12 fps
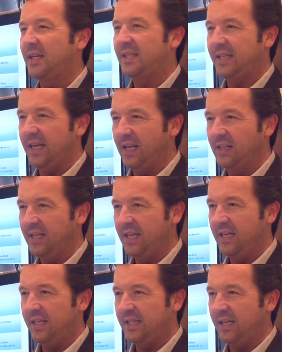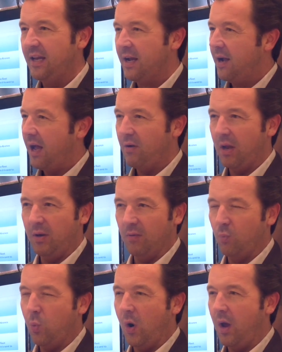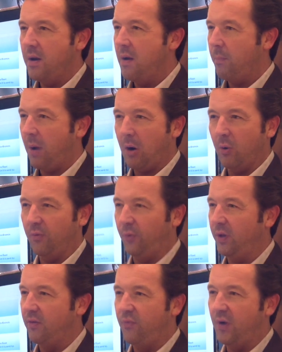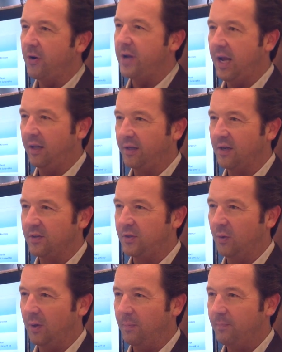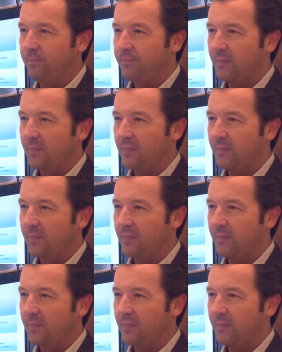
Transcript: it exceedingly easy in one powerful and very elegant tool.